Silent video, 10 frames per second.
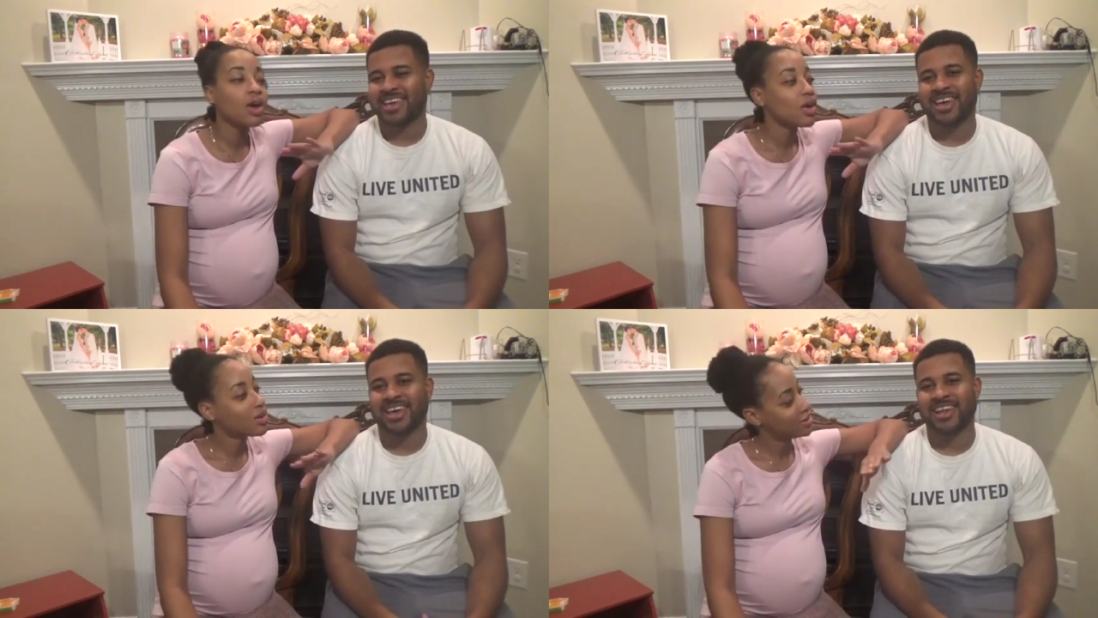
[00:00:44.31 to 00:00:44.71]
Speaker 1: I
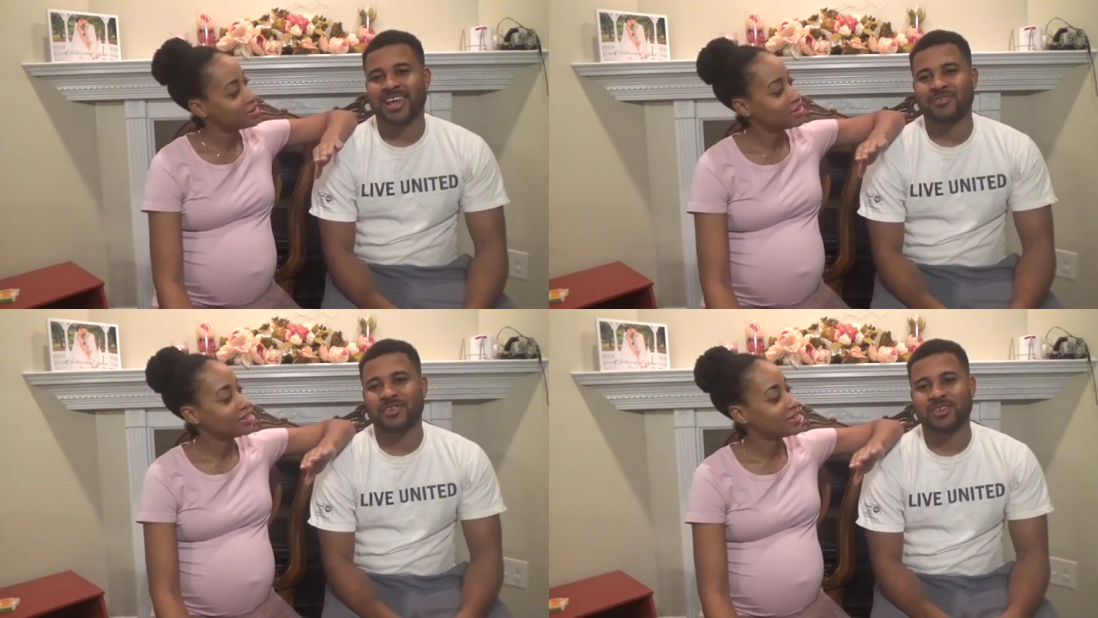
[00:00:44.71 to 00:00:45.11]
got a lot of
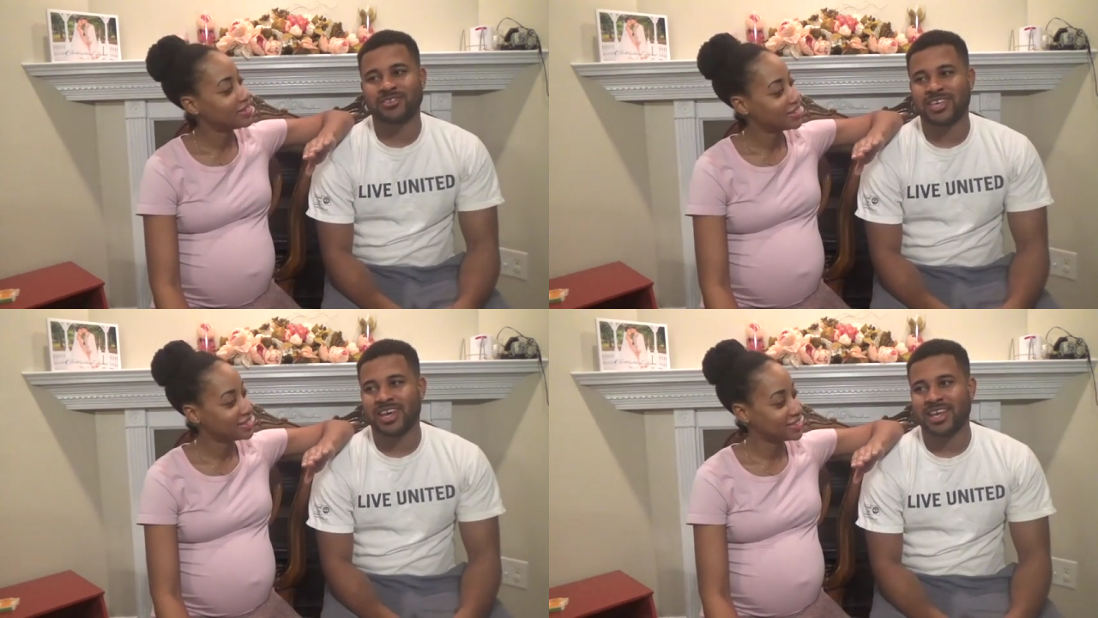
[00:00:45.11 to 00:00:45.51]
videos I
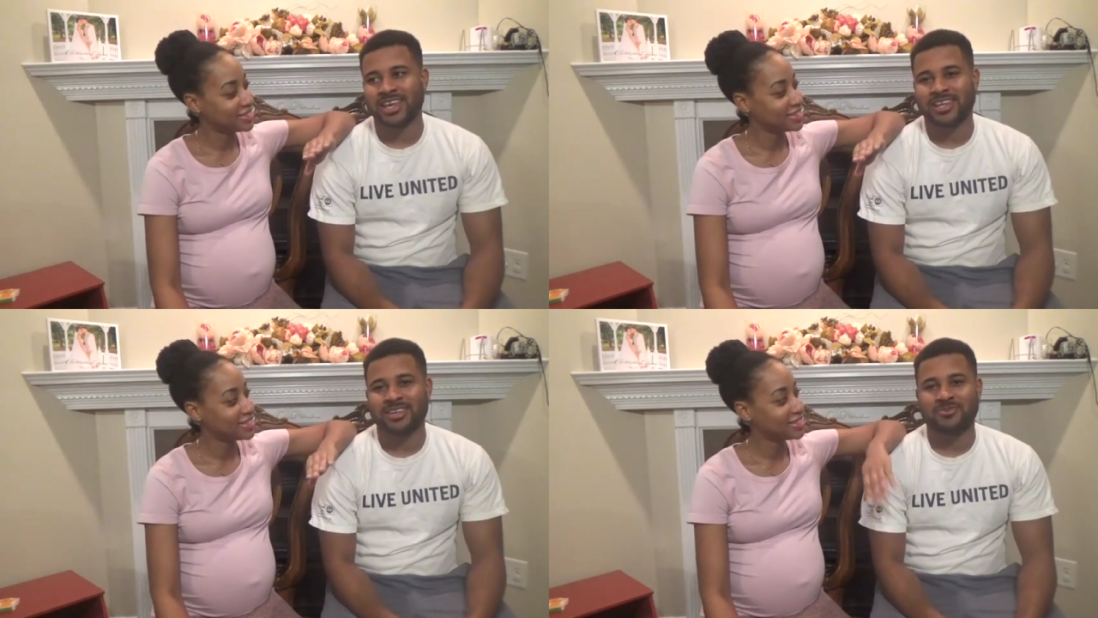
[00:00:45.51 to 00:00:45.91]
gotta
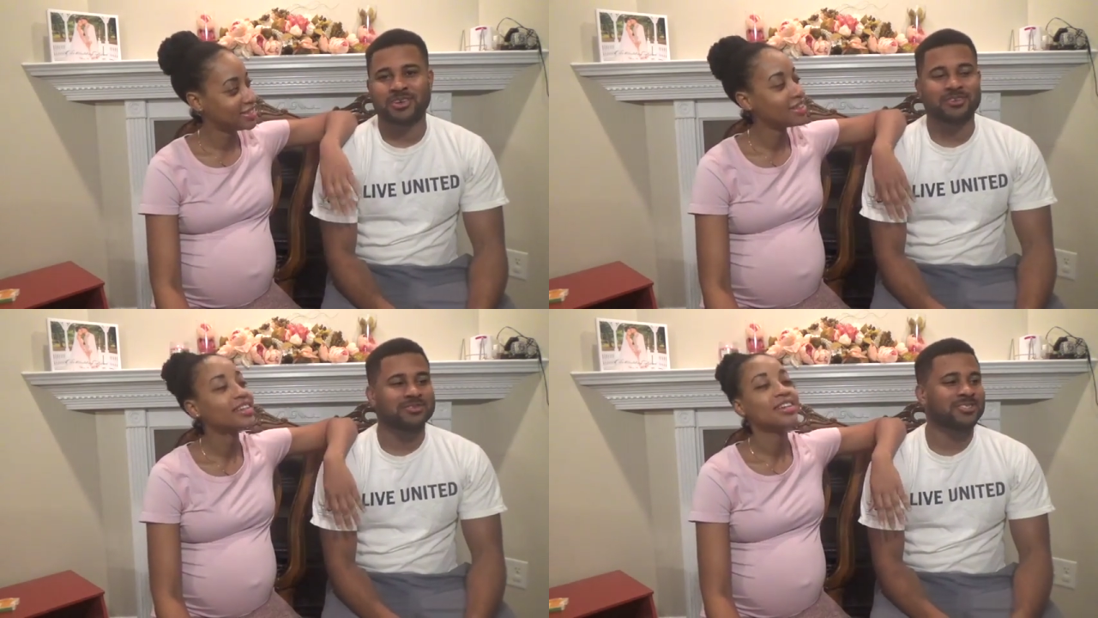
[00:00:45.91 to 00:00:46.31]
edit,
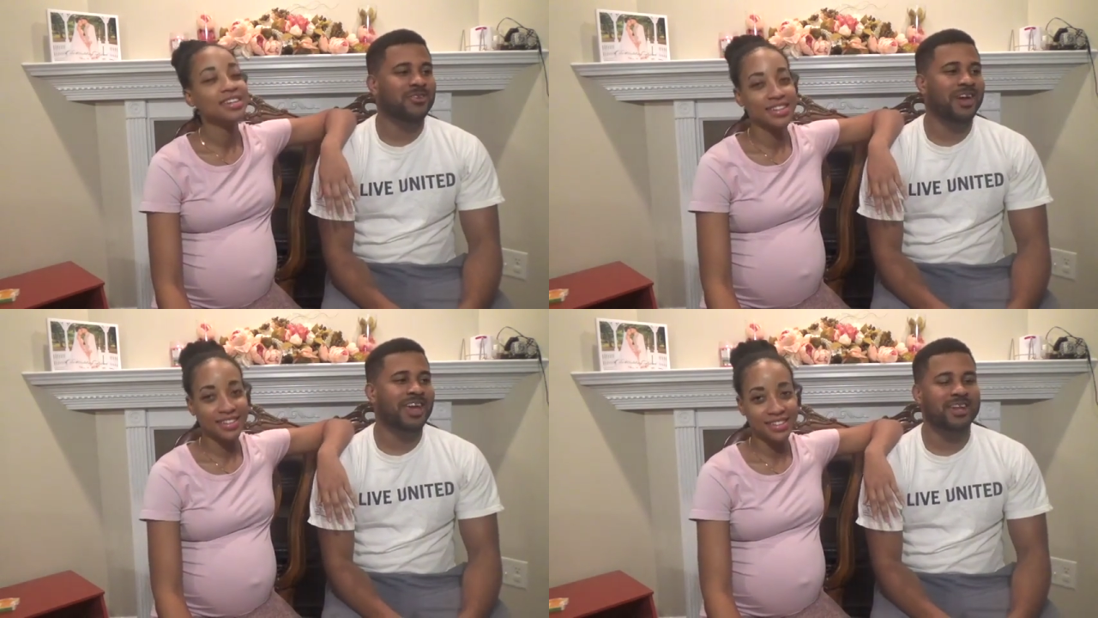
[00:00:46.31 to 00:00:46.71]
whatever. So I
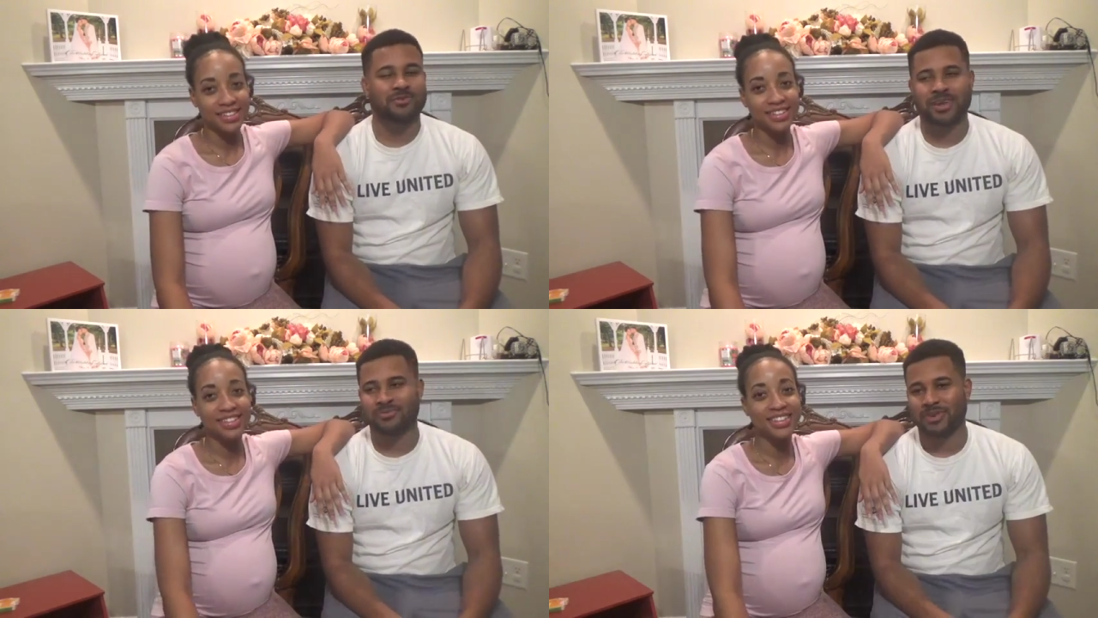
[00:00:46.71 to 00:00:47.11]
ain't got
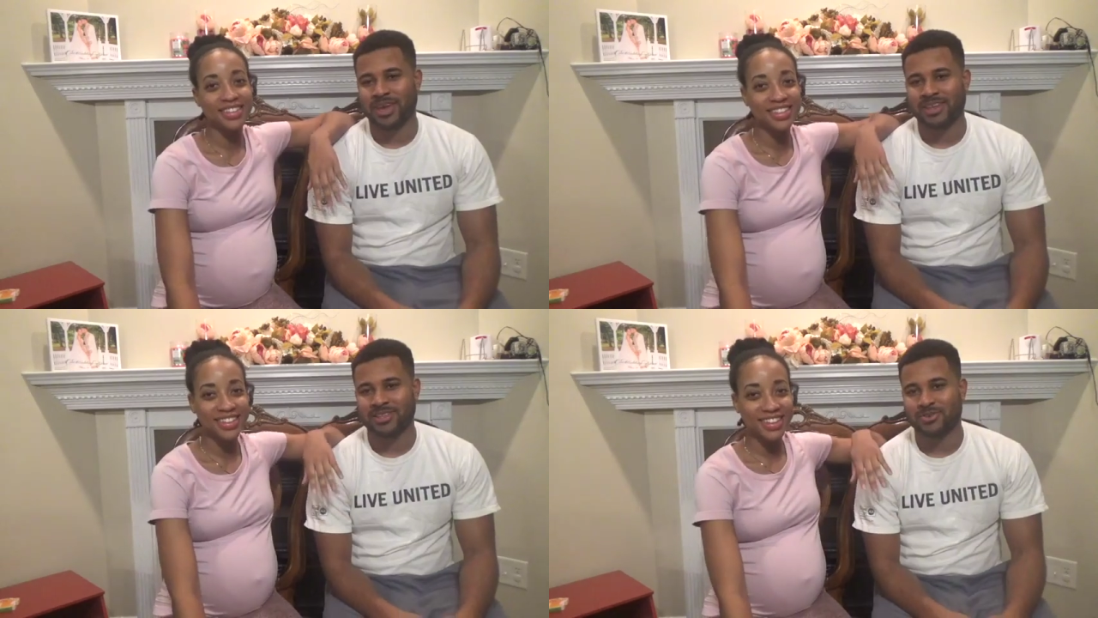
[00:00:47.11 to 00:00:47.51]
nobody to pay
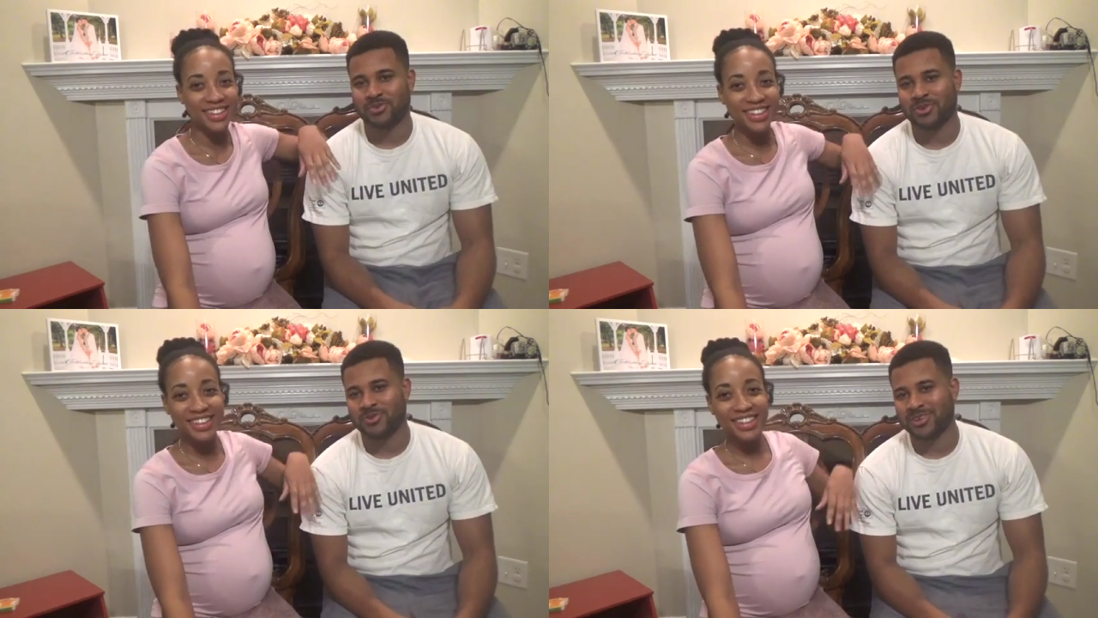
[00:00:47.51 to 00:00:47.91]
to do
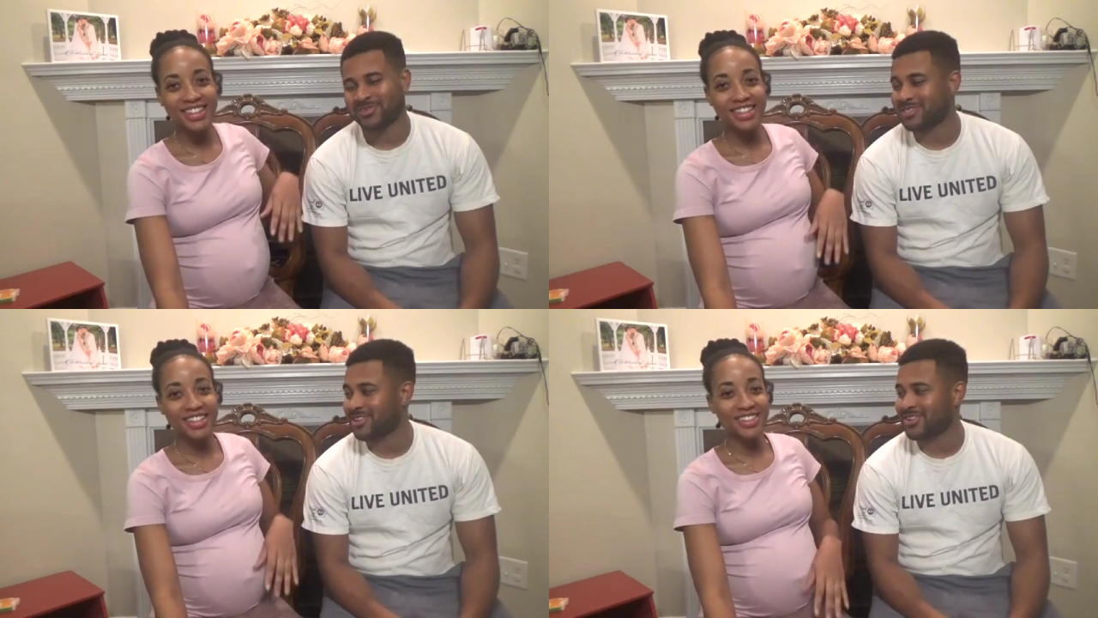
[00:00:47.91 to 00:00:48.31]
it. So